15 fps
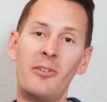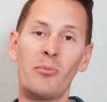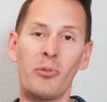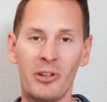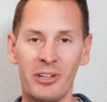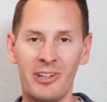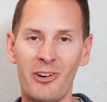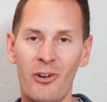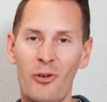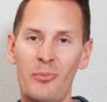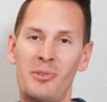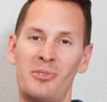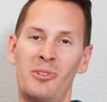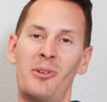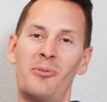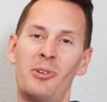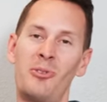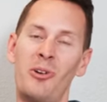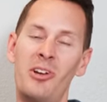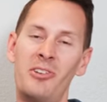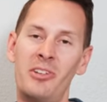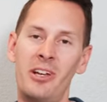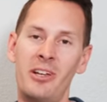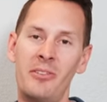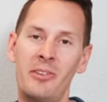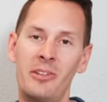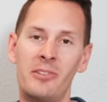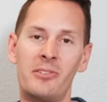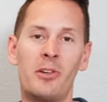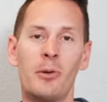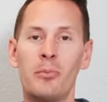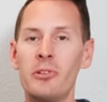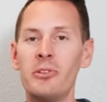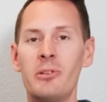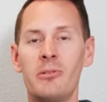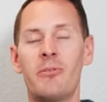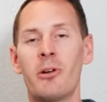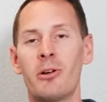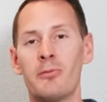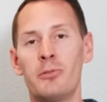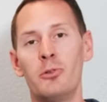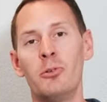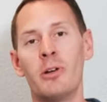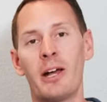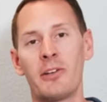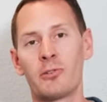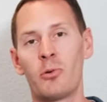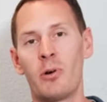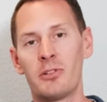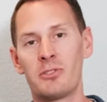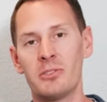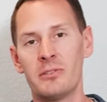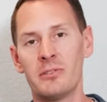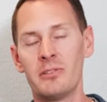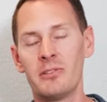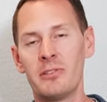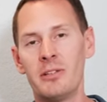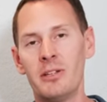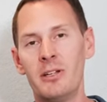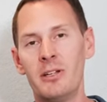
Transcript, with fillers: bringing home your lovely Great Dane, that it's completely fair for you to ask questions.